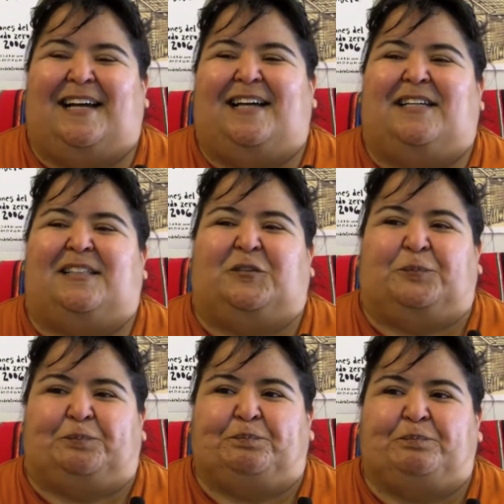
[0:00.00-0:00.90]

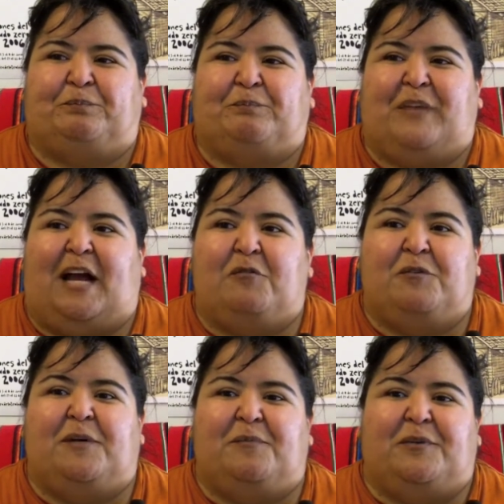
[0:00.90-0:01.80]
I
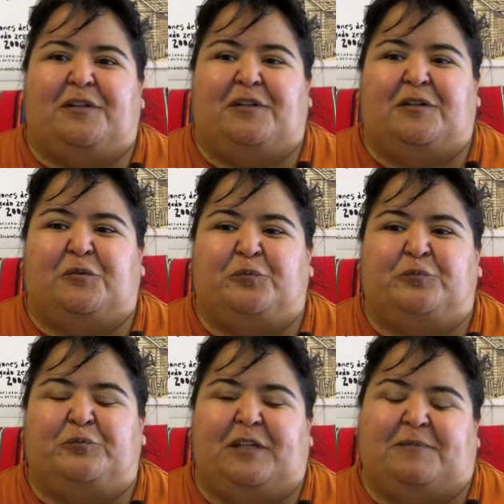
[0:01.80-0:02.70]
remember
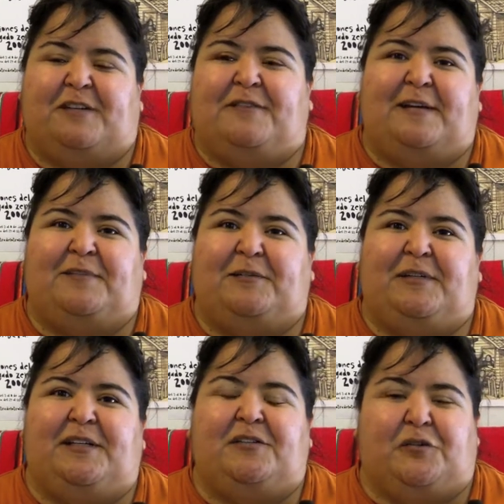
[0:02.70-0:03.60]
in my family,
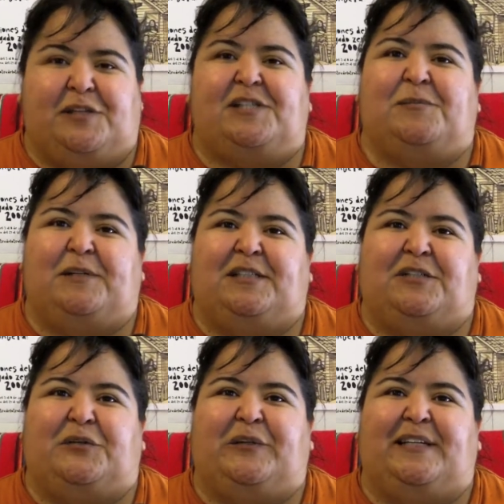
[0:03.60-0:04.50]
me and 3
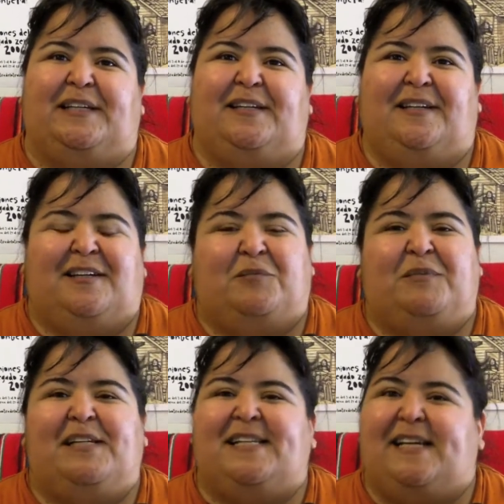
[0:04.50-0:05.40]
siblings only,
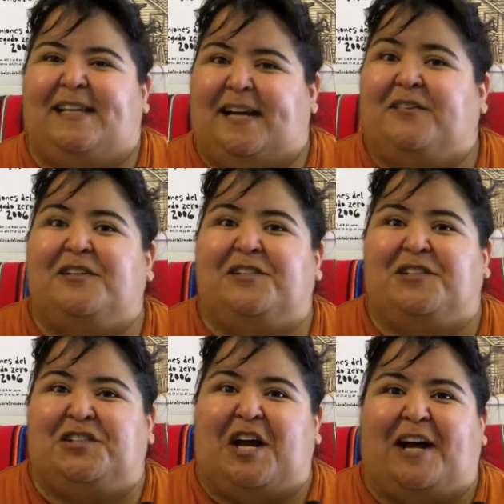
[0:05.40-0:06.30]
being taken out there as
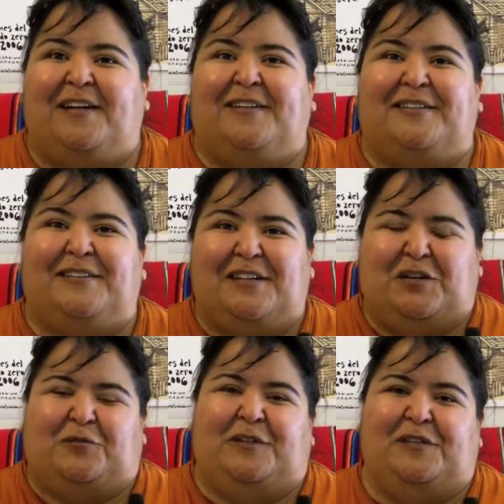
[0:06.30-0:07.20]
a child
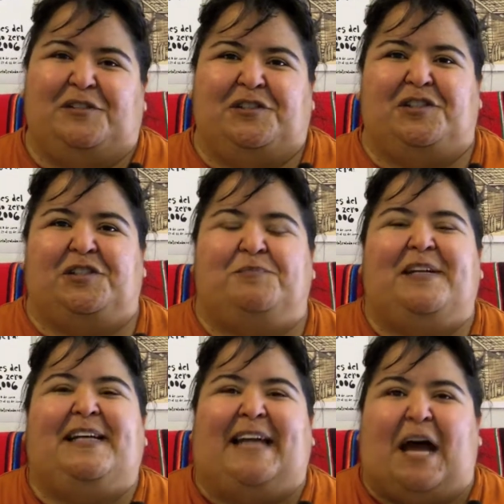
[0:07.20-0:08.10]
when there was just this
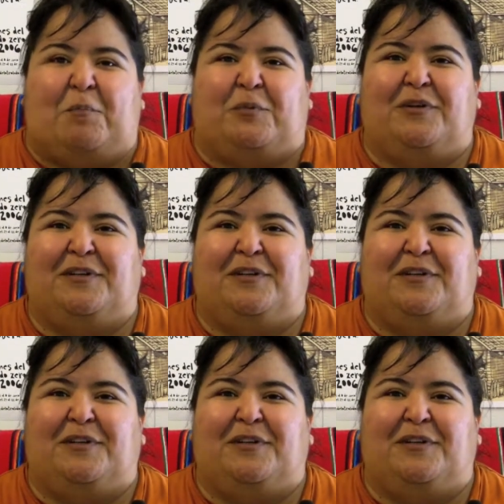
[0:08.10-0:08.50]
big gap.